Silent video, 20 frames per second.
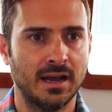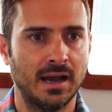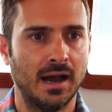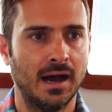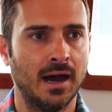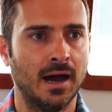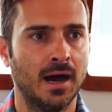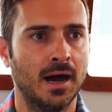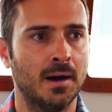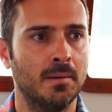
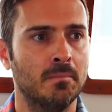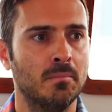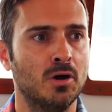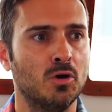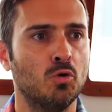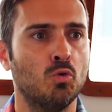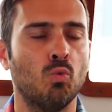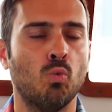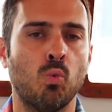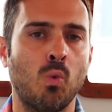
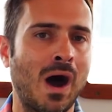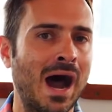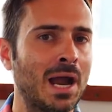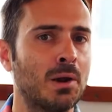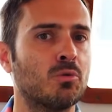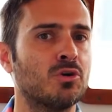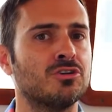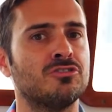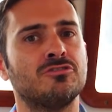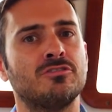Why
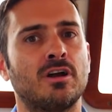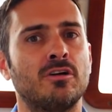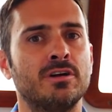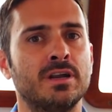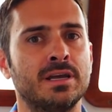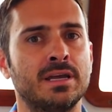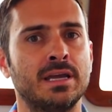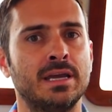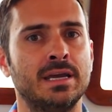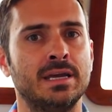we're
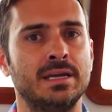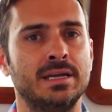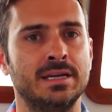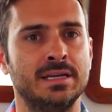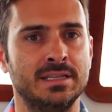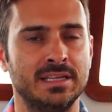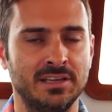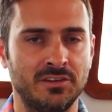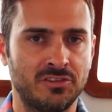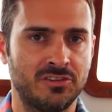starting it
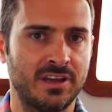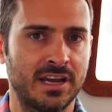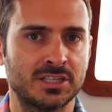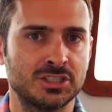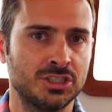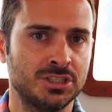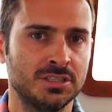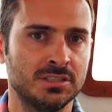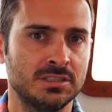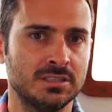in these
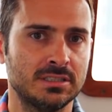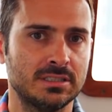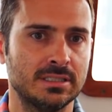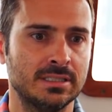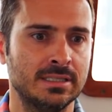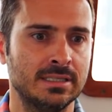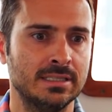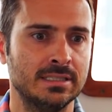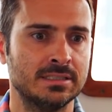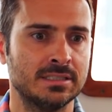sections
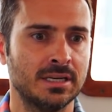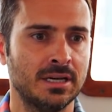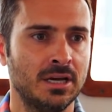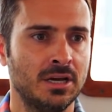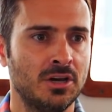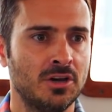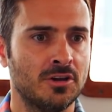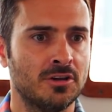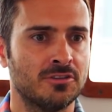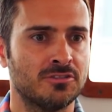is
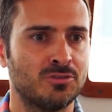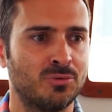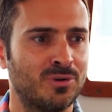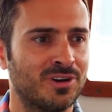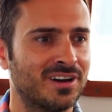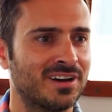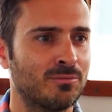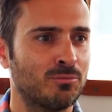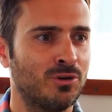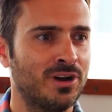
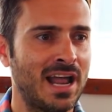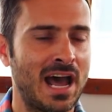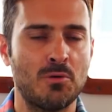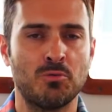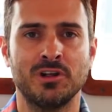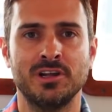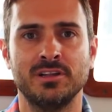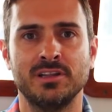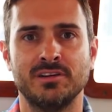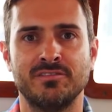so we're not
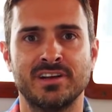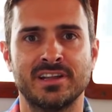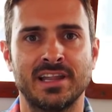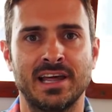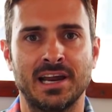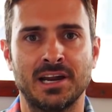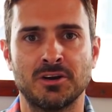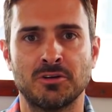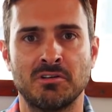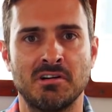really living
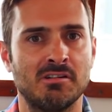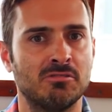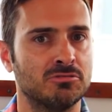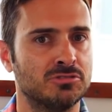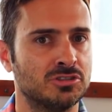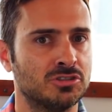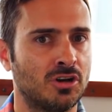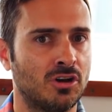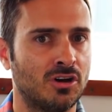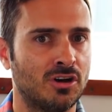that
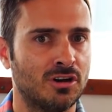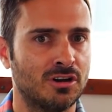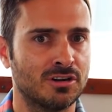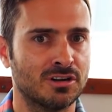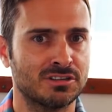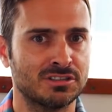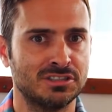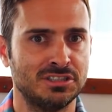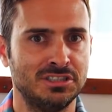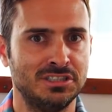
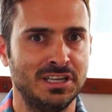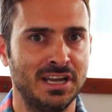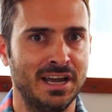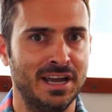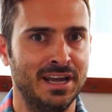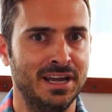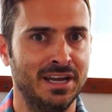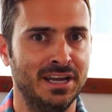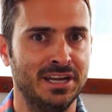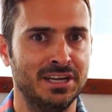Groundhog's
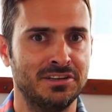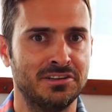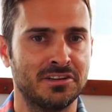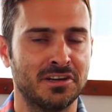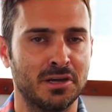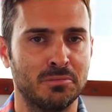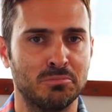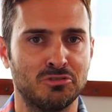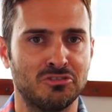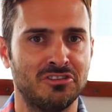Day
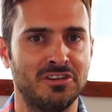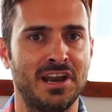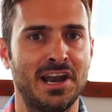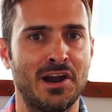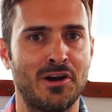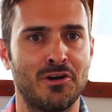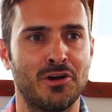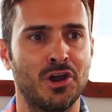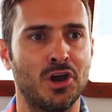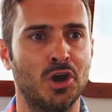type
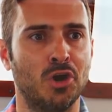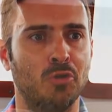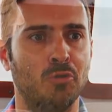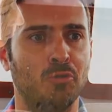scenario